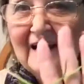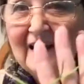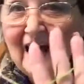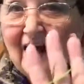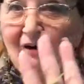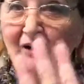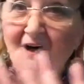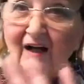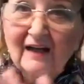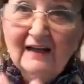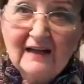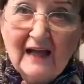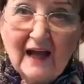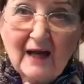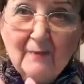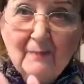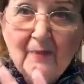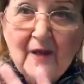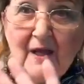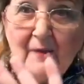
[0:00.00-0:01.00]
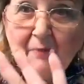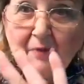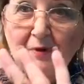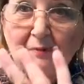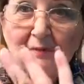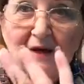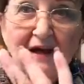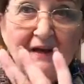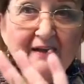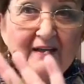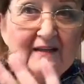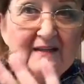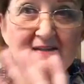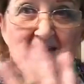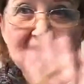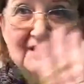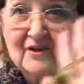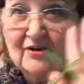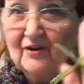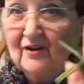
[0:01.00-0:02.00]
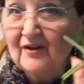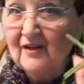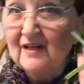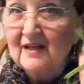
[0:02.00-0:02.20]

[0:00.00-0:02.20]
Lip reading: Now, a lot of people might consider